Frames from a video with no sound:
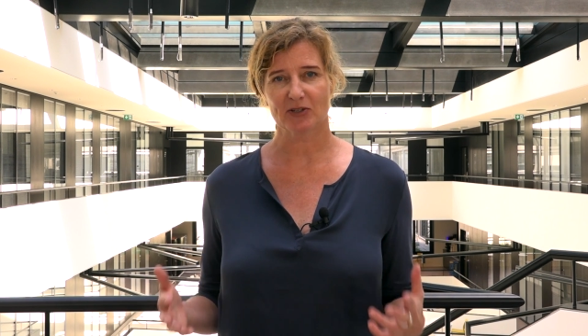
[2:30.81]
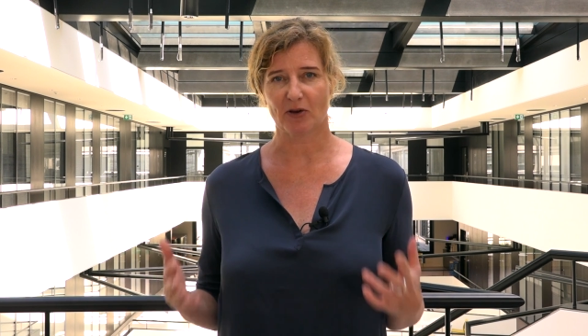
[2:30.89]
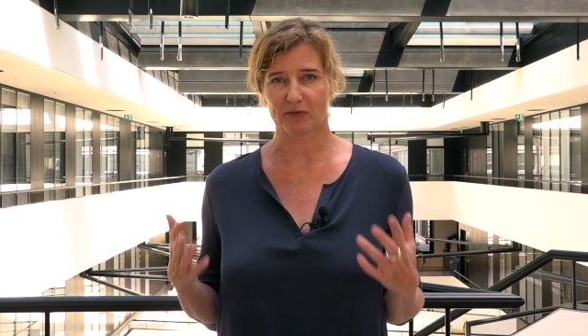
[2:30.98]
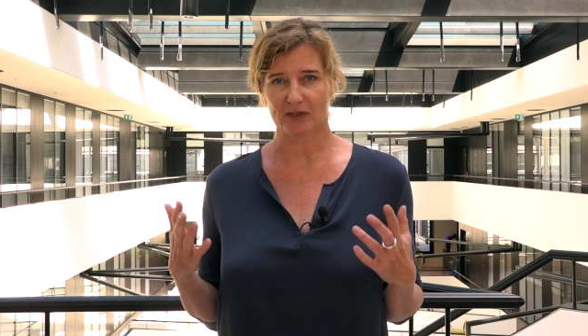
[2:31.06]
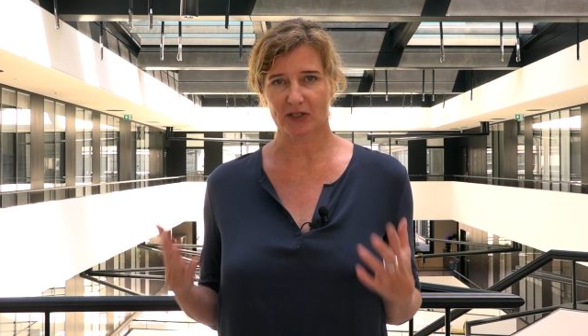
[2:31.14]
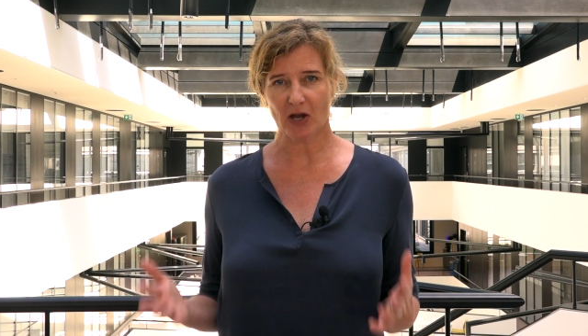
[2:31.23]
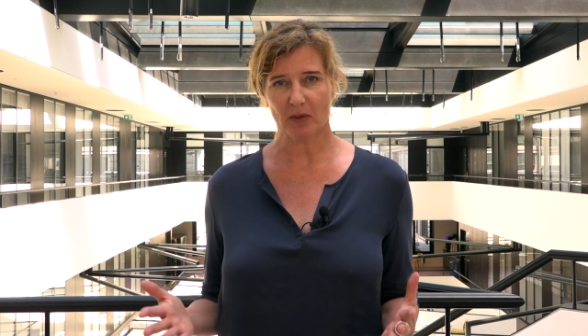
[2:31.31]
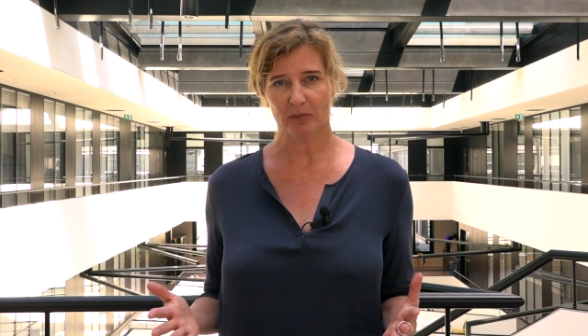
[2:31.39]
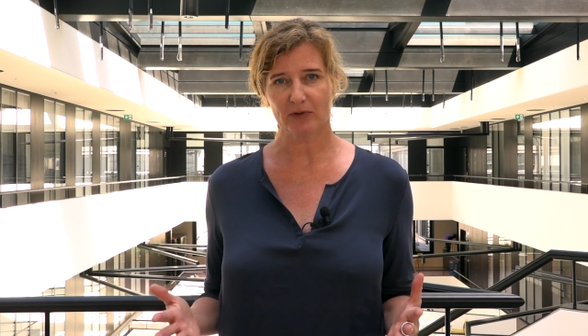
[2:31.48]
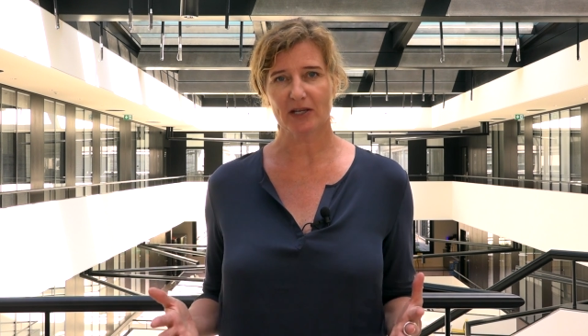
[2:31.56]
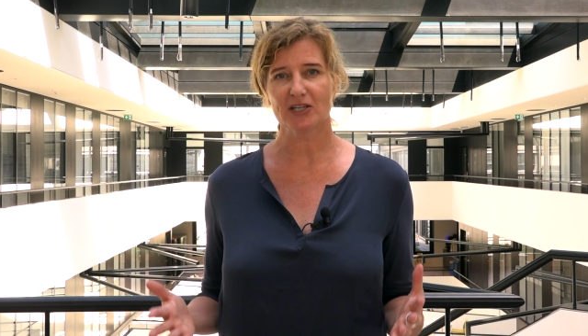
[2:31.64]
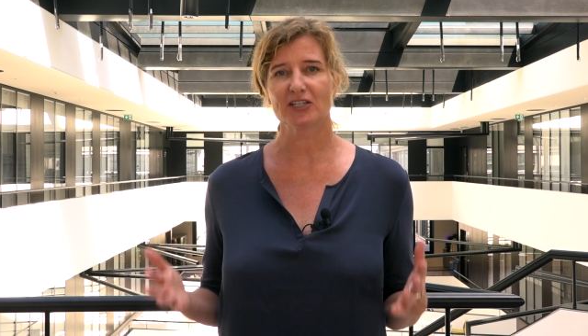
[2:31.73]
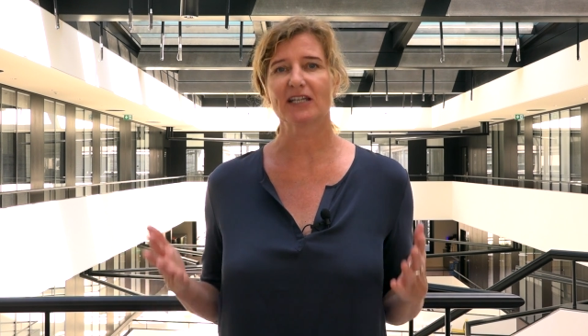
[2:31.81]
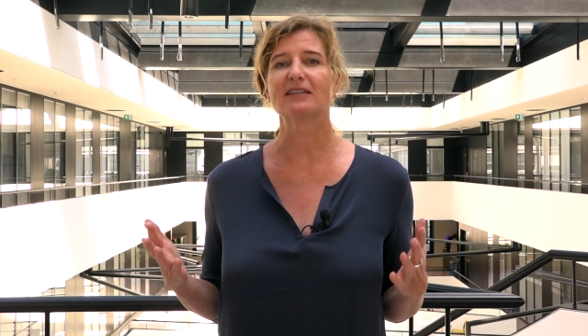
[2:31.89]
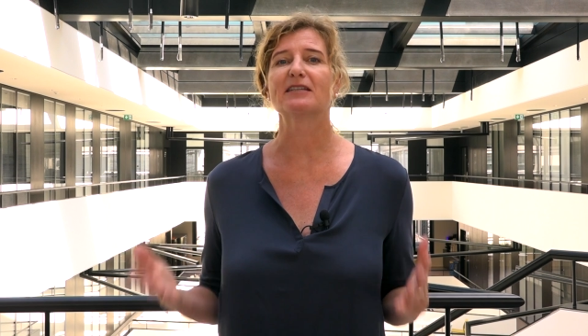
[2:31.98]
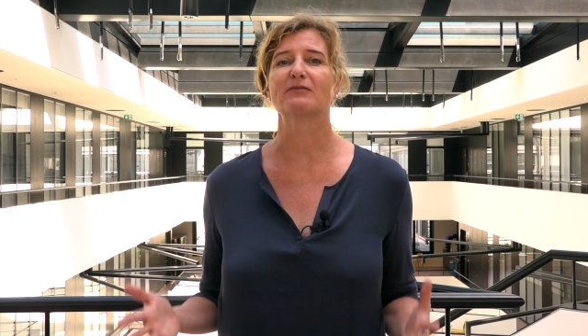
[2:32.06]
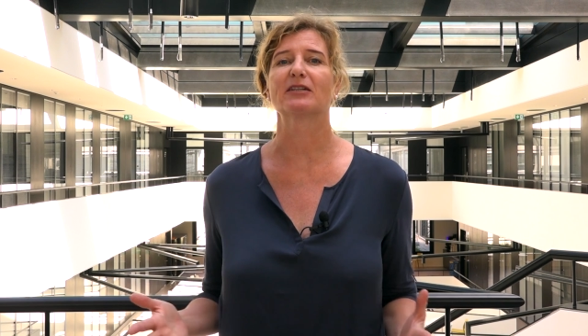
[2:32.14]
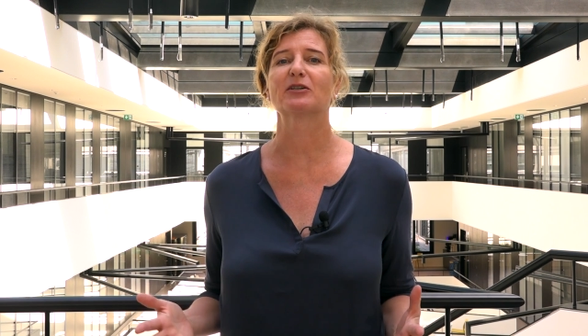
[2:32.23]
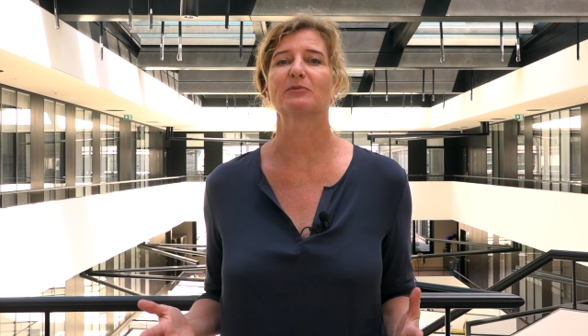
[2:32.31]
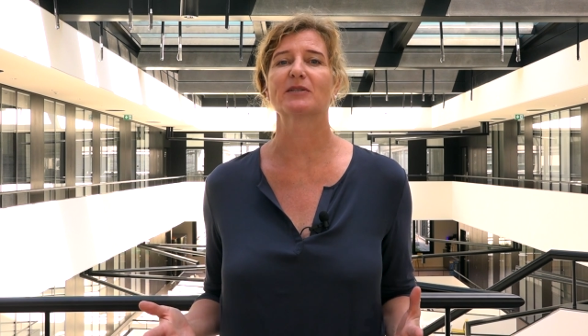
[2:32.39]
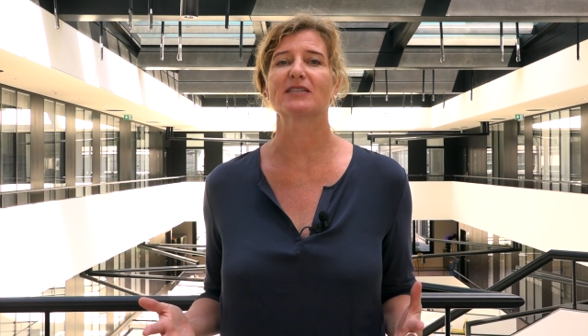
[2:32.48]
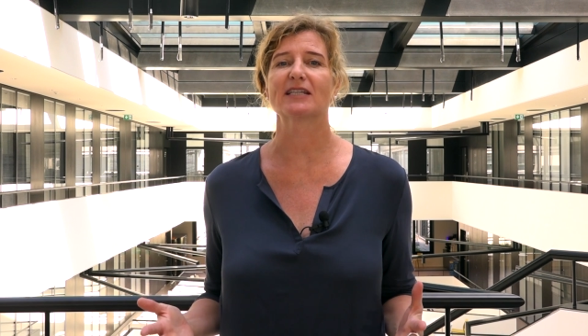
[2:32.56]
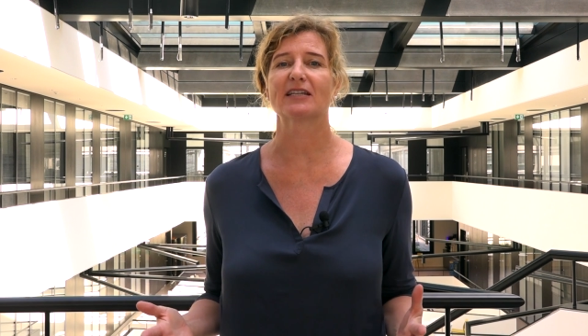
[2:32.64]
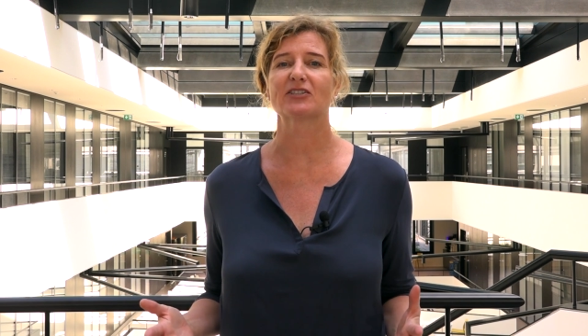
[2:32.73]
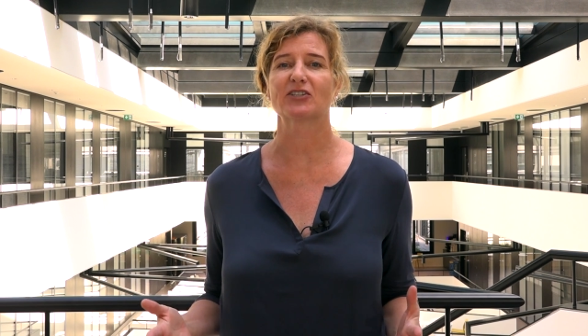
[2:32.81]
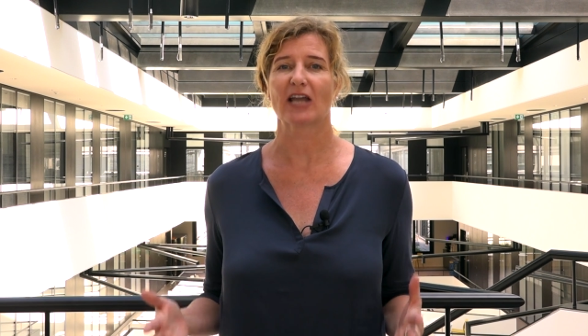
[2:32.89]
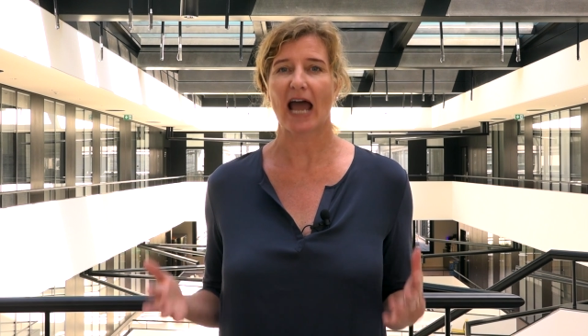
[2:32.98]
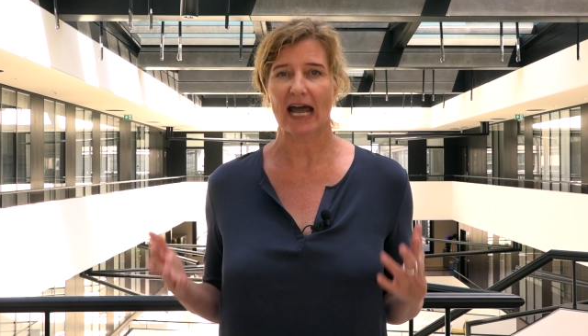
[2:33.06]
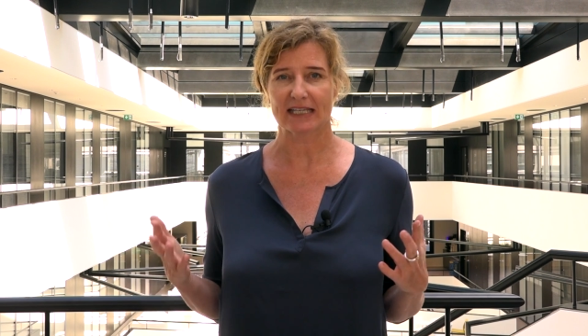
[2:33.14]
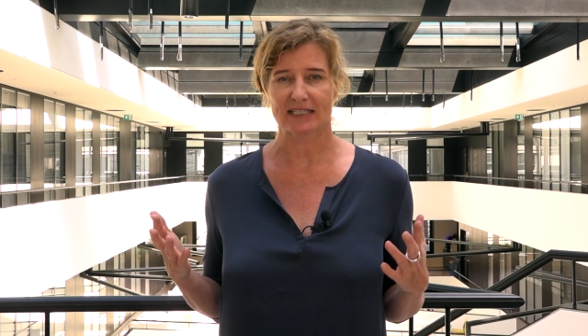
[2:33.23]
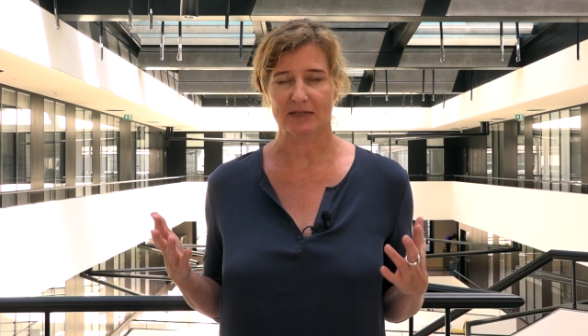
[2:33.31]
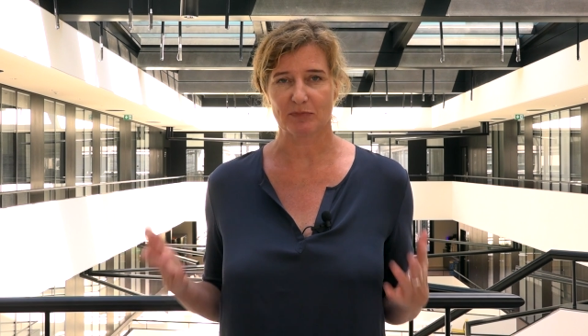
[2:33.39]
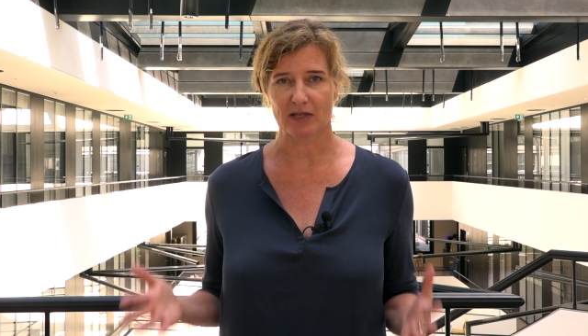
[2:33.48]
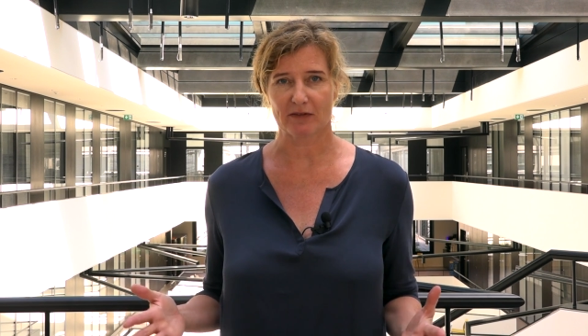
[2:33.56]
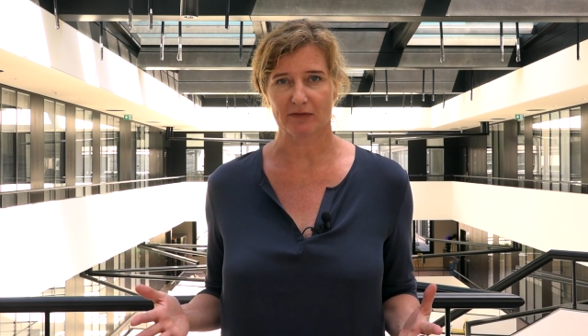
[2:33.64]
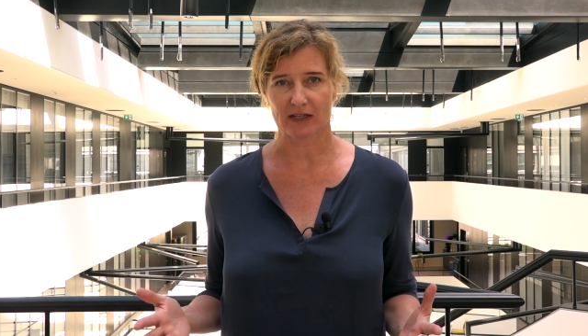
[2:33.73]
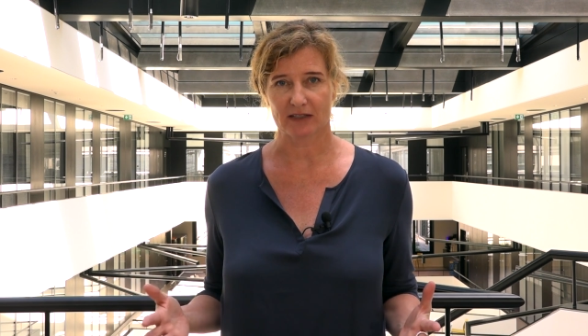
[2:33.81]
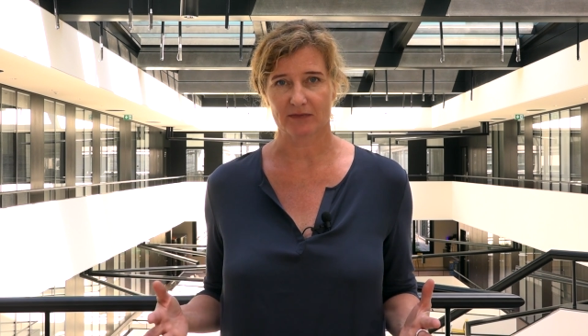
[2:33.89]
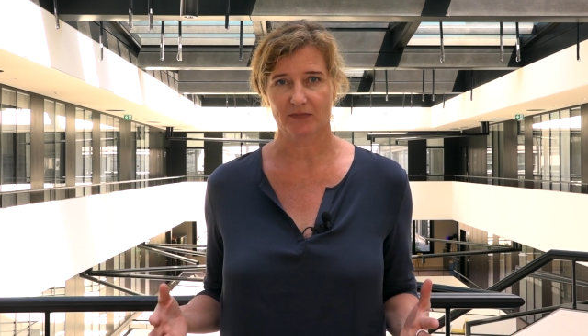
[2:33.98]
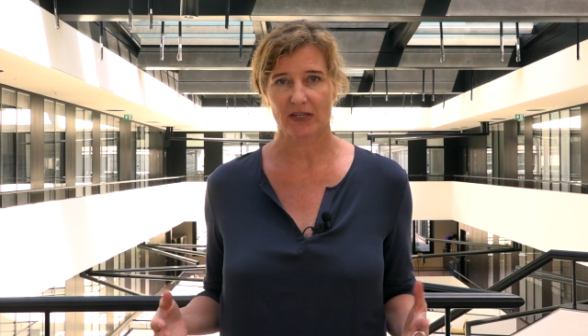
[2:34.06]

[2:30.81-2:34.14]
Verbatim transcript: of the Cooperation and Development Center at EPFL.